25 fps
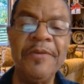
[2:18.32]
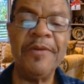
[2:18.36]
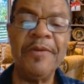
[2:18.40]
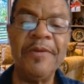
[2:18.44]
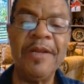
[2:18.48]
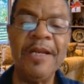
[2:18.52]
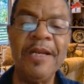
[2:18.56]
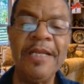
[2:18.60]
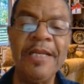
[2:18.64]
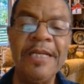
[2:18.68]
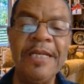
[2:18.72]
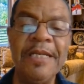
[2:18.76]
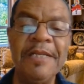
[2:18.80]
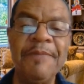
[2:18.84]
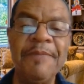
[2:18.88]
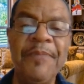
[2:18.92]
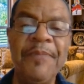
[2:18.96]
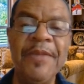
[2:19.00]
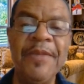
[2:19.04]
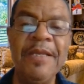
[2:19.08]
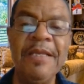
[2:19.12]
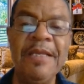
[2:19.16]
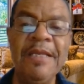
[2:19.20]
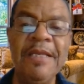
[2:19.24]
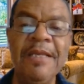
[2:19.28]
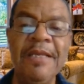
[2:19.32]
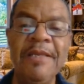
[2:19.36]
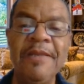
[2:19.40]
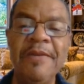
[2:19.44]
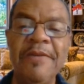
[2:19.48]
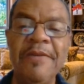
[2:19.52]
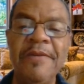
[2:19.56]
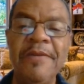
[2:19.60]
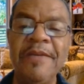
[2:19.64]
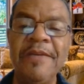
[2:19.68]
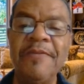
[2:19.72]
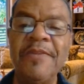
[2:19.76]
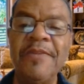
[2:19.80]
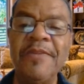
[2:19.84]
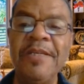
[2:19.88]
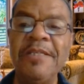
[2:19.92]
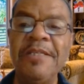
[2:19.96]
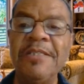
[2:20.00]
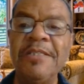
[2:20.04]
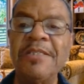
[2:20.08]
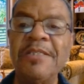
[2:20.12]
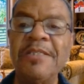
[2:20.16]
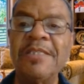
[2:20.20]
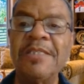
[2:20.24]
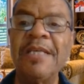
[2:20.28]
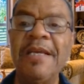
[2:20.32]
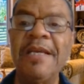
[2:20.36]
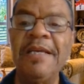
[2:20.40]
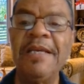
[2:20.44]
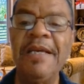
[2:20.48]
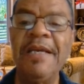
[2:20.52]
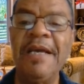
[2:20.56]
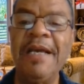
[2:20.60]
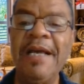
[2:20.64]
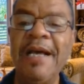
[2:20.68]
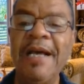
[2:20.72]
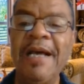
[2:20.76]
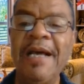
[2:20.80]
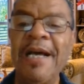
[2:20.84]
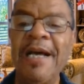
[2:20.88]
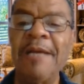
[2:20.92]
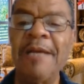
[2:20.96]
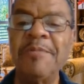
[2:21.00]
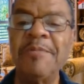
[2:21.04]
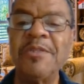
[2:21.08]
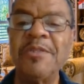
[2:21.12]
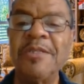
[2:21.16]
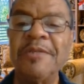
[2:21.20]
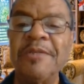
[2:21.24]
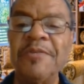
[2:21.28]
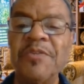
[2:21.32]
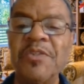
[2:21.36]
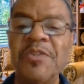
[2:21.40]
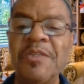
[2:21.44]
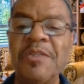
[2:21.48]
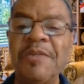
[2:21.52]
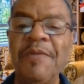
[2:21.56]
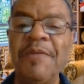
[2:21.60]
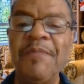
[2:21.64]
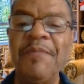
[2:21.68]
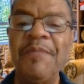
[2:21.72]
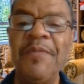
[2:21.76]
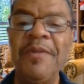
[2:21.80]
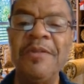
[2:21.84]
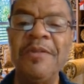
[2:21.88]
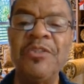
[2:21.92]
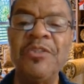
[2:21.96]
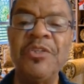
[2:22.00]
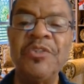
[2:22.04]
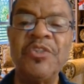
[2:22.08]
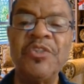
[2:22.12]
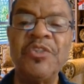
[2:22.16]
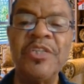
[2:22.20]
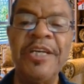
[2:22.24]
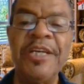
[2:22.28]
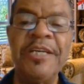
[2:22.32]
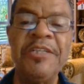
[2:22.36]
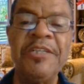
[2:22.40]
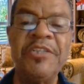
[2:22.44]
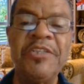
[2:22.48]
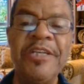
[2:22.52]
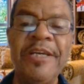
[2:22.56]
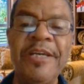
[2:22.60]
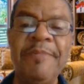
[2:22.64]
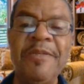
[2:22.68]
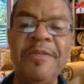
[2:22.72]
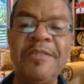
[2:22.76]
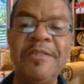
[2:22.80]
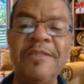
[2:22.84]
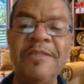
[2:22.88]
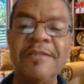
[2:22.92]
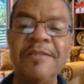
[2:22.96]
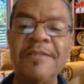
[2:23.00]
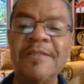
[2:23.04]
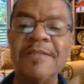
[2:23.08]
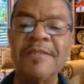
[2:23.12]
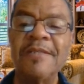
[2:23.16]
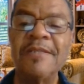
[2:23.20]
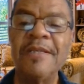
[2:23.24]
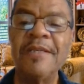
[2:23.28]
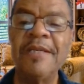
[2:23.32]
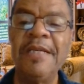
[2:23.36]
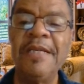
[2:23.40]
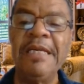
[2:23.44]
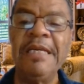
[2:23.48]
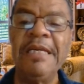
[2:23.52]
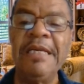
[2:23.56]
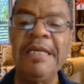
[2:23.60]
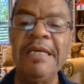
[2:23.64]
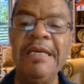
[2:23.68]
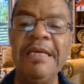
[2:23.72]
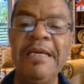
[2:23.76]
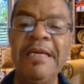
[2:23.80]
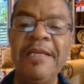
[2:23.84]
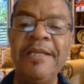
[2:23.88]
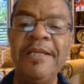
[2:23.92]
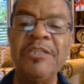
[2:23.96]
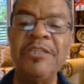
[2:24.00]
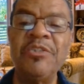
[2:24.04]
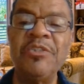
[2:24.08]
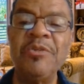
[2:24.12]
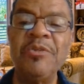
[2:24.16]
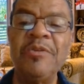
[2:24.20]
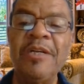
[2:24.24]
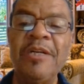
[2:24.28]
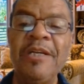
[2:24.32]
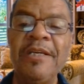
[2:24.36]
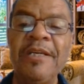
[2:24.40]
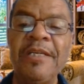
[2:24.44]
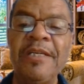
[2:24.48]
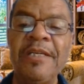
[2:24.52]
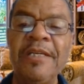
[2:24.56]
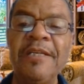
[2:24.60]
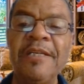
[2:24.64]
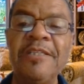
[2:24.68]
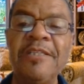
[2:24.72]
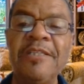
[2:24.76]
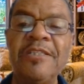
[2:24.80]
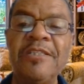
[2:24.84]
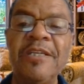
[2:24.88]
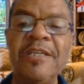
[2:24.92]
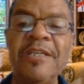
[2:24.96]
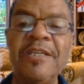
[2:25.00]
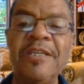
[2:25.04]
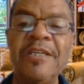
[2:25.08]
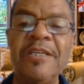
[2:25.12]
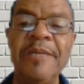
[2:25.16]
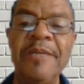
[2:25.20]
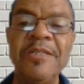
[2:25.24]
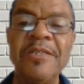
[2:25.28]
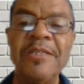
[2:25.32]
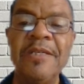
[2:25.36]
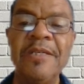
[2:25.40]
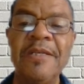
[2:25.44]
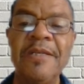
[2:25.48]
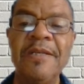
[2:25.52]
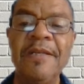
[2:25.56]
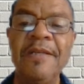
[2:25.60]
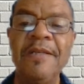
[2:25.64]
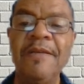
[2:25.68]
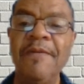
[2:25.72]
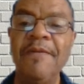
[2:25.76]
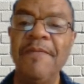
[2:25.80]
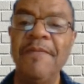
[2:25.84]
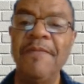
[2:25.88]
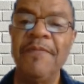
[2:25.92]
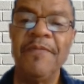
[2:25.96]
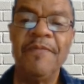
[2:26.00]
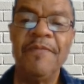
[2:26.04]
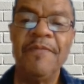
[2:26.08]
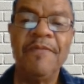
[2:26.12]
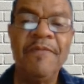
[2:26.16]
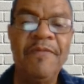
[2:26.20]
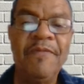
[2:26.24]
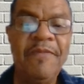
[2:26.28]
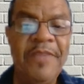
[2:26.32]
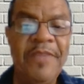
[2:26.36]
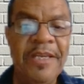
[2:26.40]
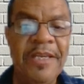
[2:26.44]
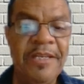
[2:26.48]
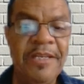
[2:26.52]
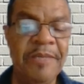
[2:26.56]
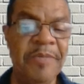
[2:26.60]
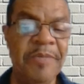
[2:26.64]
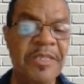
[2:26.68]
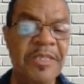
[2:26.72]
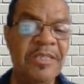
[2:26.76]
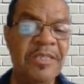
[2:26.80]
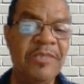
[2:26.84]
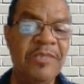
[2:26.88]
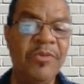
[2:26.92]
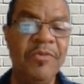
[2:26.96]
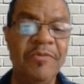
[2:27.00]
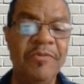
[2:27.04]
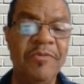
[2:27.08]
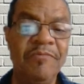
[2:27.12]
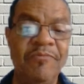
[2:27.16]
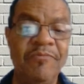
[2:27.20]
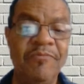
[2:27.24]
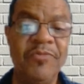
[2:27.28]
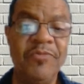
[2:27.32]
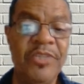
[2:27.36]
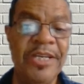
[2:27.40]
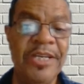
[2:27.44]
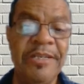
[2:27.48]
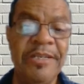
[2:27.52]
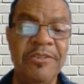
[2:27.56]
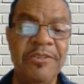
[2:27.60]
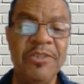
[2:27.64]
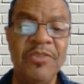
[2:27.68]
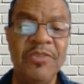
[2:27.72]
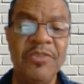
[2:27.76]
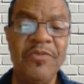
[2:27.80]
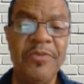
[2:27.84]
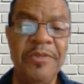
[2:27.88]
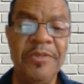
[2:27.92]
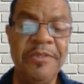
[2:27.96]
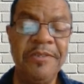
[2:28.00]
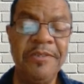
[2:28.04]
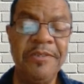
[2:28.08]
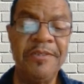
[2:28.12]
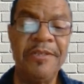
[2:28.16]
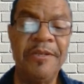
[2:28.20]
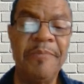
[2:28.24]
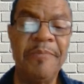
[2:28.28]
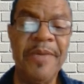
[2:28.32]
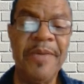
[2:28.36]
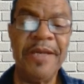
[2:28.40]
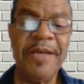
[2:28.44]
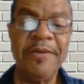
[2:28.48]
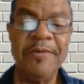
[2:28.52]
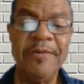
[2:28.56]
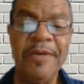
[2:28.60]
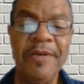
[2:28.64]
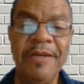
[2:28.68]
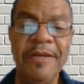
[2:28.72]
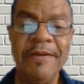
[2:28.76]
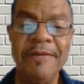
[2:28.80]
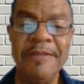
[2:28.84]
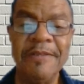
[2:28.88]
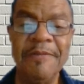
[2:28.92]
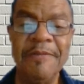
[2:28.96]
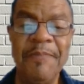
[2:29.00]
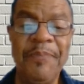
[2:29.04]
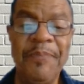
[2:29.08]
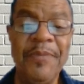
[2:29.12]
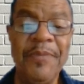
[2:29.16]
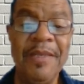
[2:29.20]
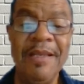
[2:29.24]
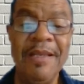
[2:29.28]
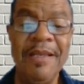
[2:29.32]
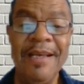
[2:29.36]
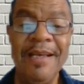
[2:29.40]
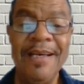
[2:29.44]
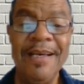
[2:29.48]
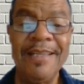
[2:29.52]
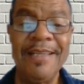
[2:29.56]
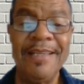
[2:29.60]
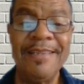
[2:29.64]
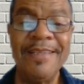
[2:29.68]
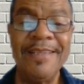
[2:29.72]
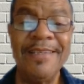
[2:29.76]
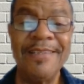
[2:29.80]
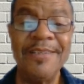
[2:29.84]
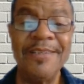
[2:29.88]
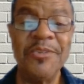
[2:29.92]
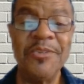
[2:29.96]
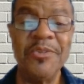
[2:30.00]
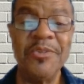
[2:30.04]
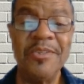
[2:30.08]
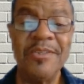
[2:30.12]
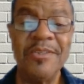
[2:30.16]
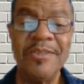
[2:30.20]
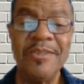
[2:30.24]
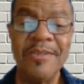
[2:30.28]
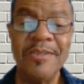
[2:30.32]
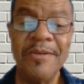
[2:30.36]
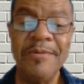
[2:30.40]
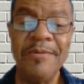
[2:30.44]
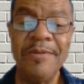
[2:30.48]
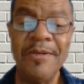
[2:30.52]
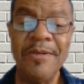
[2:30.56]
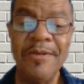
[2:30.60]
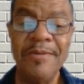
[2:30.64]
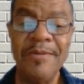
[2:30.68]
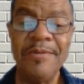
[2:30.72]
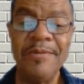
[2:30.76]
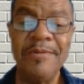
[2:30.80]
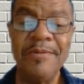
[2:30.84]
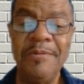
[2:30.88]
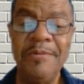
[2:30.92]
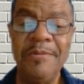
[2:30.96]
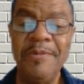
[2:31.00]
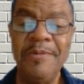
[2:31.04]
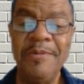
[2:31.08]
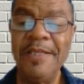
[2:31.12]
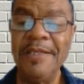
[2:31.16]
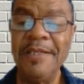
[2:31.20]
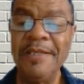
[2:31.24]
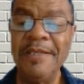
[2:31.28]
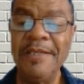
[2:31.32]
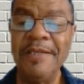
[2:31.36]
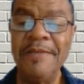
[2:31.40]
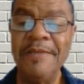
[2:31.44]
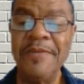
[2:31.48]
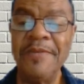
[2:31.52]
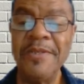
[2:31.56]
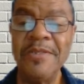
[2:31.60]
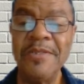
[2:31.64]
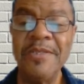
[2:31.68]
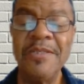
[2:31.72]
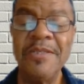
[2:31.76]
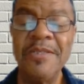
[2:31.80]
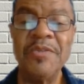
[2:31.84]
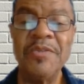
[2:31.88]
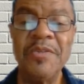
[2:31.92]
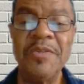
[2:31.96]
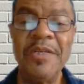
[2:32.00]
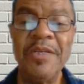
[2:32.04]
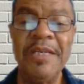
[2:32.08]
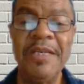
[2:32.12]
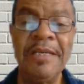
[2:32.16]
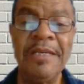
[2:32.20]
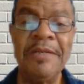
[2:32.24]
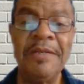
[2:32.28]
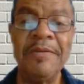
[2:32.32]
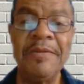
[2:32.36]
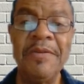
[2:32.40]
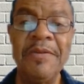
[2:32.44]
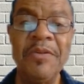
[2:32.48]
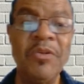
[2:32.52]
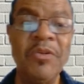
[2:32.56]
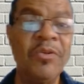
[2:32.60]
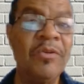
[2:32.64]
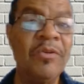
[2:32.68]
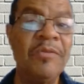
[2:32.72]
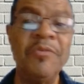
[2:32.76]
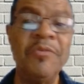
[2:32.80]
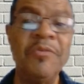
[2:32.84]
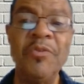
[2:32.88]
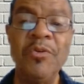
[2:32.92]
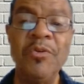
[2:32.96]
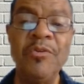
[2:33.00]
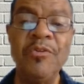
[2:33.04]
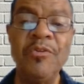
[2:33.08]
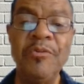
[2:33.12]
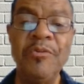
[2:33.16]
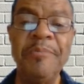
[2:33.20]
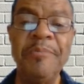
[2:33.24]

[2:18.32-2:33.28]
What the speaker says: click it, you get these options to change images. And as you click on each image, that image changes for you to the background. I think this is so cool. And this is in Google